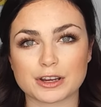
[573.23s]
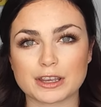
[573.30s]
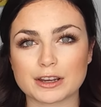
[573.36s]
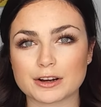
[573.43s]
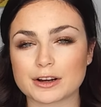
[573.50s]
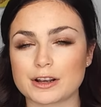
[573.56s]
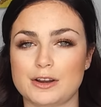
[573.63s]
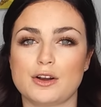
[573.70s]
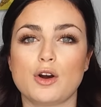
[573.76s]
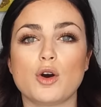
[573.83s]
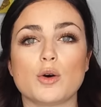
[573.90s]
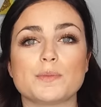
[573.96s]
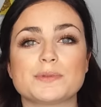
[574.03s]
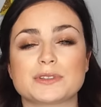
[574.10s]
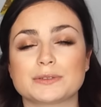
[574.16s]
here in
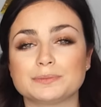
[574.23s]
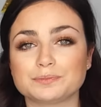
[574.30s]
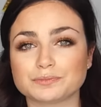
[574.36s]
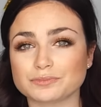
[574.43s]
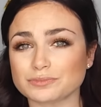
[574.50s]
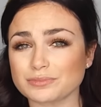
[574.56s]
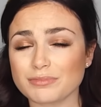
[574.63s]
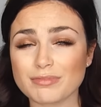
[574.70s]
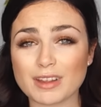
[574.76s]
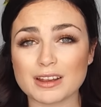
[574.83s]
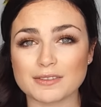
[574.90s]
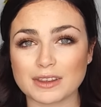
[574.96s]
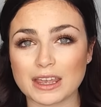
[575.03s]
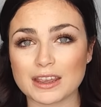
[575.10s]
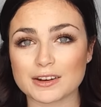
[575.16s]
hopes of
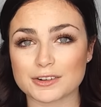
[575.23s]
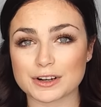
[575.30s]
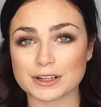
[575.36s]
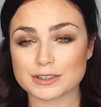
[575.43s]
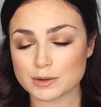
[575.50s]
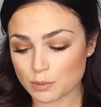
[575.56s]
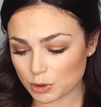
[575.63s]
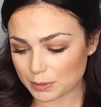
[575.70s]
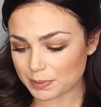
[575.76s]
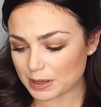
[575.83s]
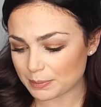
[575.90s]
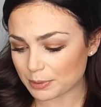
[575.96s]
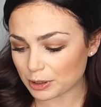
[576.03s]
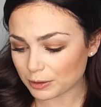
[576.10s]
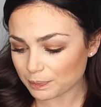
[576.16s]
catering to more
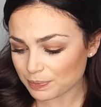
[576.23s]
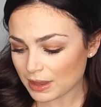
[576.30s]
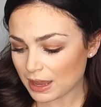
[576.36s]
people.